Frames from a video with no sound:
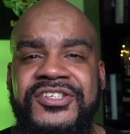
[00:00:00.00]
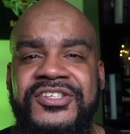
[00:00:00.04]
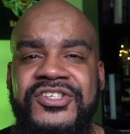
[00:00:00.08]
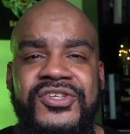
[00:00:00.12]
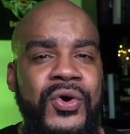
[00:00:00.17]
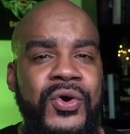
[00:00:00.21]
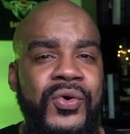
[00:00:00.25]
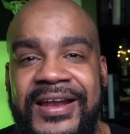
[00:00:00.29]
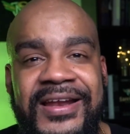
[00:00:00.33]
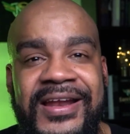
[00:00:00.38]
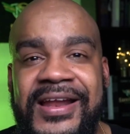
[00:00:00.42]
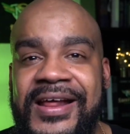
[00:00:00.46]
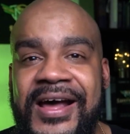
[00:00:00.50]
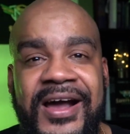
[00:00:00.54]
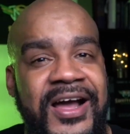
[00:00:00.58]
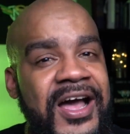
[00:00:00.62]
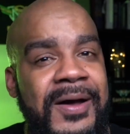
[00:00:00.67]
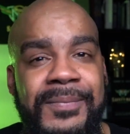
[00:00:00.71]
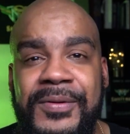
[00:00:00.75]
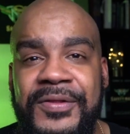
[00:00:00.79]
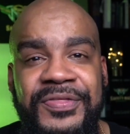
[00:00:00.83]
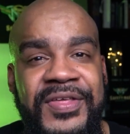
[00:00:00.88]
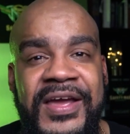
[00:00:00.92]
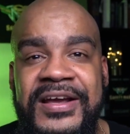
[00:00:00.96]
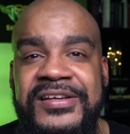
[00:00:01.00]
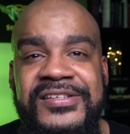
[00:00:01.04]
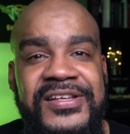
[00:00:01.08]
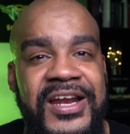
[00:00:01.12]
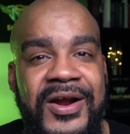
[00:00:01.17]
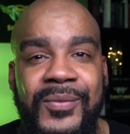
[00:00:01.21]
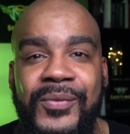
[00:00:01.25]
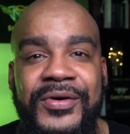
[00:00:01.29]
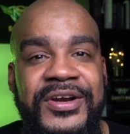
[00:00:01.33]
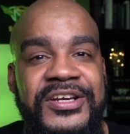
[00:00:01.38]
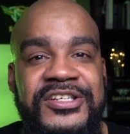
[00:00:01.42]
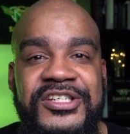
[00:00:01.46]
So a couple of things that I
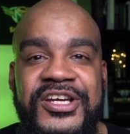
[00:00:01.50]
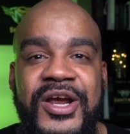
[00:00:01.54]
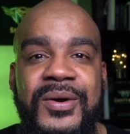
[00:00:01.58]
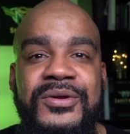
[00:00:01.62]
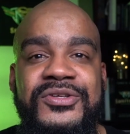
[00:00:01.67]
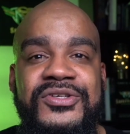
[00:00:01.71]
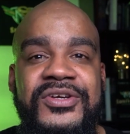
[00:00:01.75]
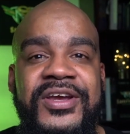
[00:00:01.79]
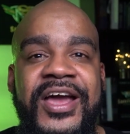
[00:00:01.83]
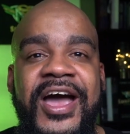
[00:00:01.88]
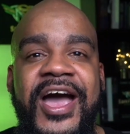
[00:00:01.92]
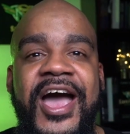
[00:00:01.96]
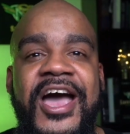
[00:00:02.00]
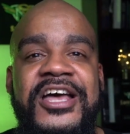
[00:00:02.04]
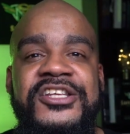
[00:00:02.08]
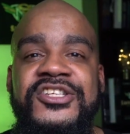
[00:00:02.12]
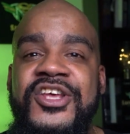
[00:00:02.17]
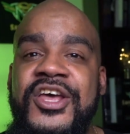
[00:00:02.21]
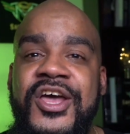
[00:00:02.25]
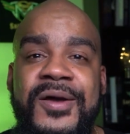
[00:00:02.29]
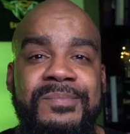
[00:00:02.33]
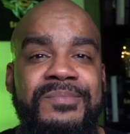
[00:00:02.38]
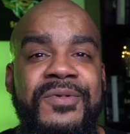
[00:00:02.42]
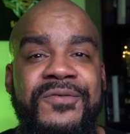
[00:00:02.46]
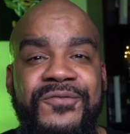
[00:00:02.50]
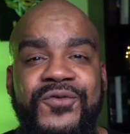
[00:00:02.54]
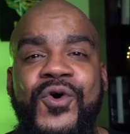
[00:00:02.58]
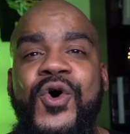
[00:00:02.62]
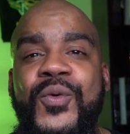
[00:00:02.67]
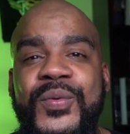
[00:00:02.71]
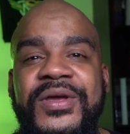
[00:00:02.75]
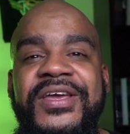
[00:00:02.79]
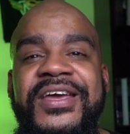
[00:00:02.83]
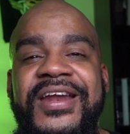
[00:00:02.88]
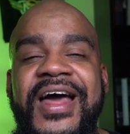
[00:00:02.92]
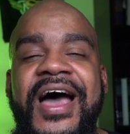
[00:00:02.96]
want to share with you guys before we
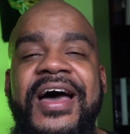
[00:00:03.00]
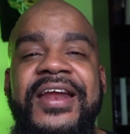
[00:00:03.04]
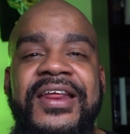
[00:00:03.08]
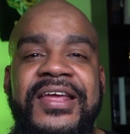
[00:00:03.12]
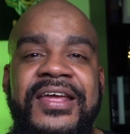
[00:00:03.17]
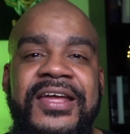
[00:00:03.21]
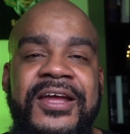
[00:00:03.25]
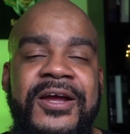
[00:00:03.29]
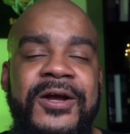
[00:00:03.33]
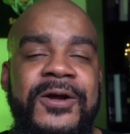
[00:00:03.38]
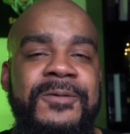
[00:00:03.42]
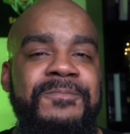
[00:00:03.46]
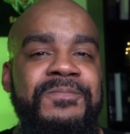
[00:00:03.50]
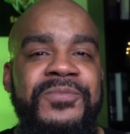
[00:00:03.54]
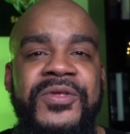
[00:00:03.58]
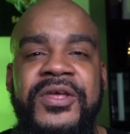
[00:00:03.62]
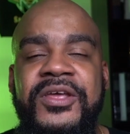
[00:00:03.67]
get out of here.